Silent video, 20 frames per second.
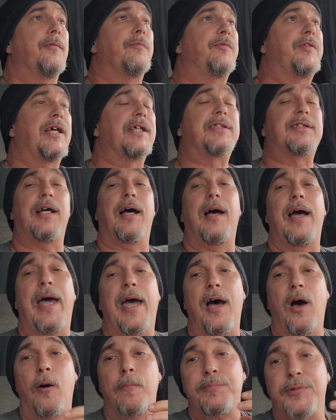this
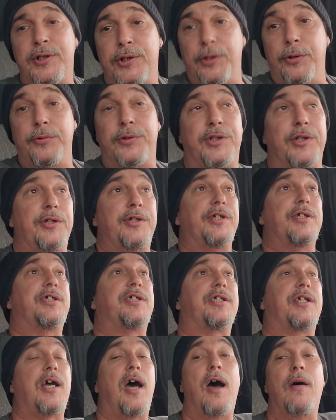helps you to
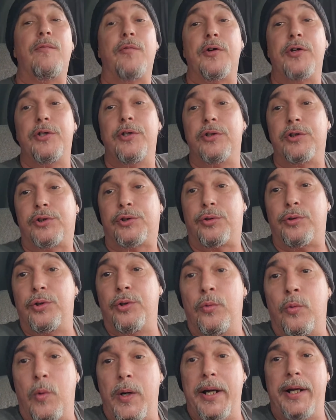discover your true
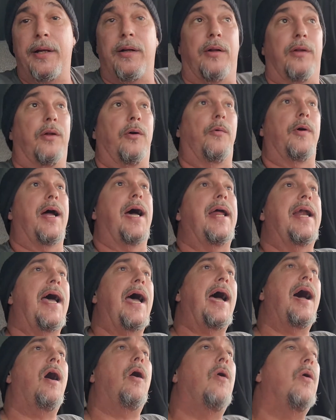will, right?
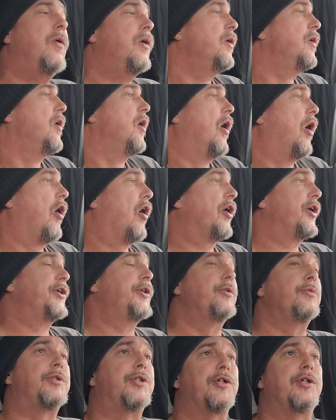How are
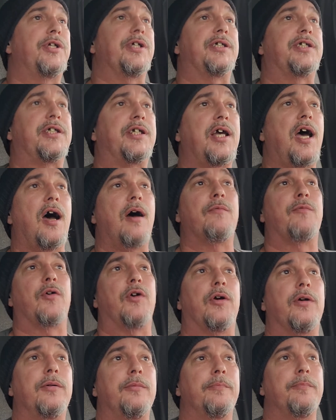you to discover